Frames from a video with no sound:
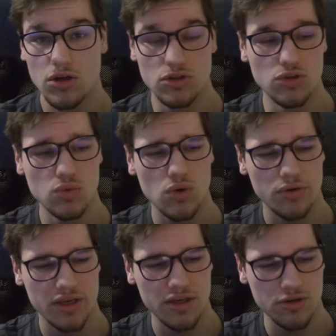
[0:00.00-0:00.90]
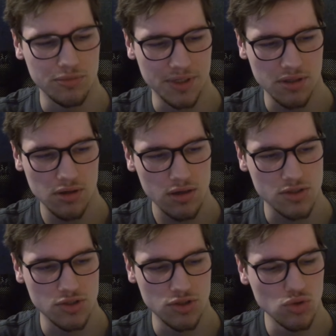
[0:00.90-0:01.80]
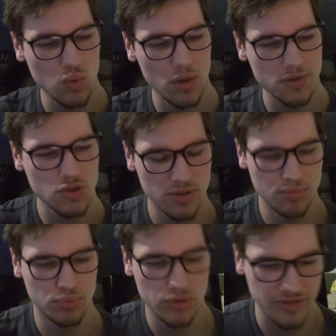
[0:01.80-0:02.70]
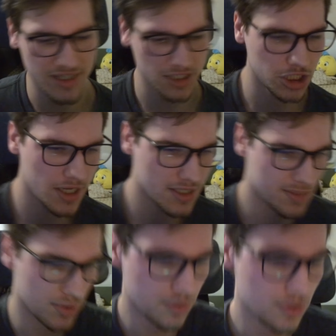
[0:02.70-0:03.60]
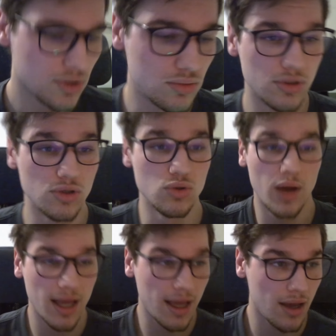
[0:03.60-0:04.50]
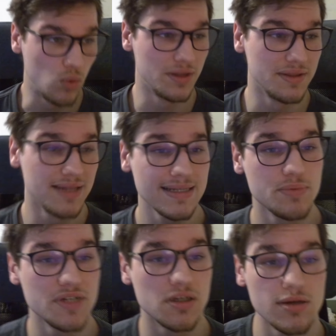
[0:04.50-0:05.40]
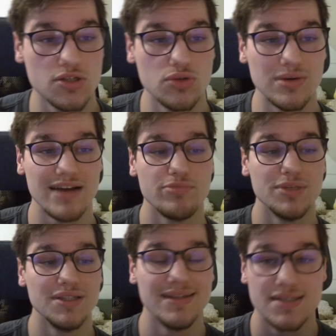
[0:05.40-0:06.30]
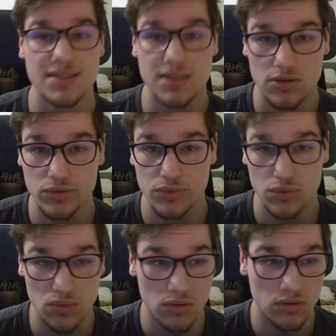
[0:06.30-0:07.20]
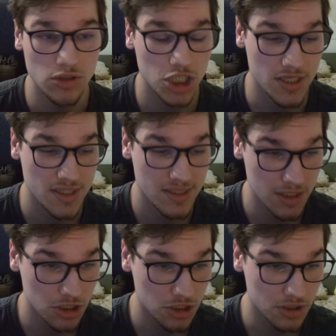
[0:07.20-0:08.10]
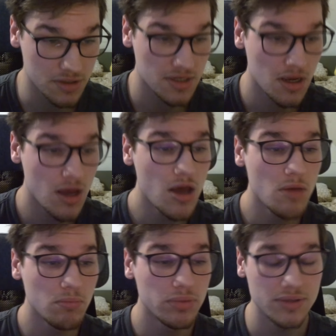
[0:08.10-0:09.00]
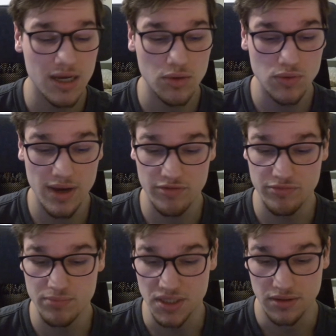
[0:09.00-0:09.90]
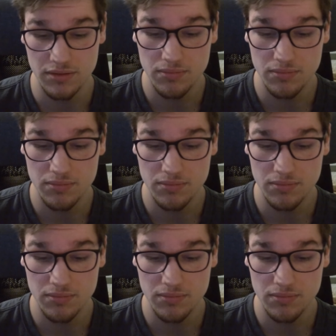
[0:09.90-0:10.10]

You are here because you want to improve at chess but don't know how, and that's because you have been listening to the wrong chess teachers. But now you have me.